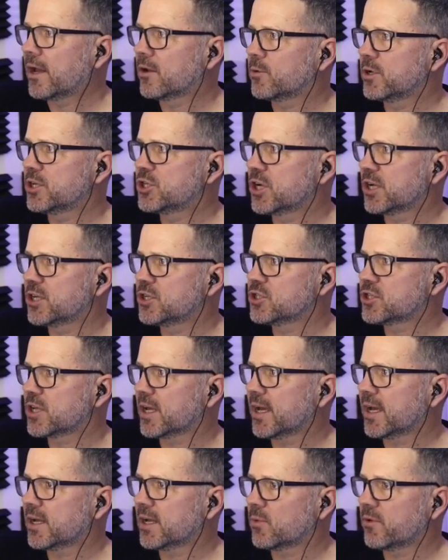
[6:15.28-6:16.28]
do we change that?
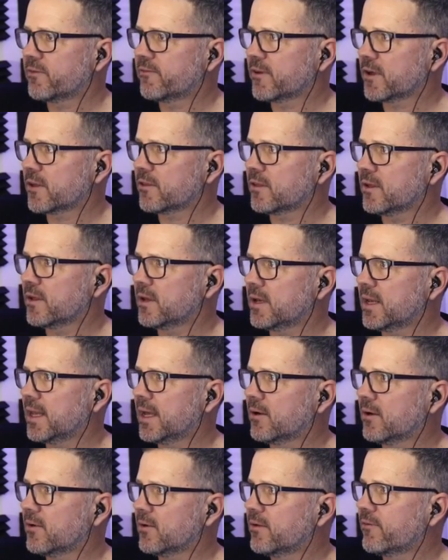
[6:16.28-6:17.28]
How do we fix it?
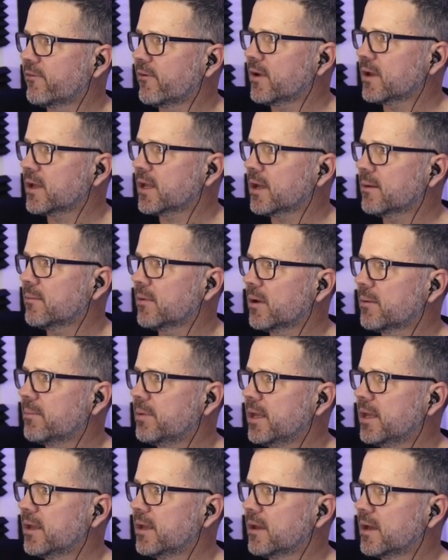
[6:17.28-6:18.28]
Now, if I come up
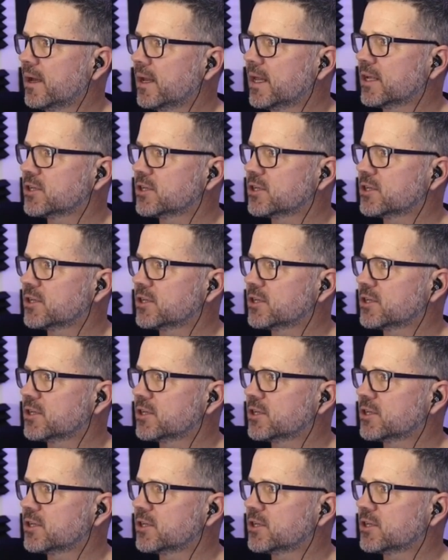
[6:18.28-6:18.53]
here and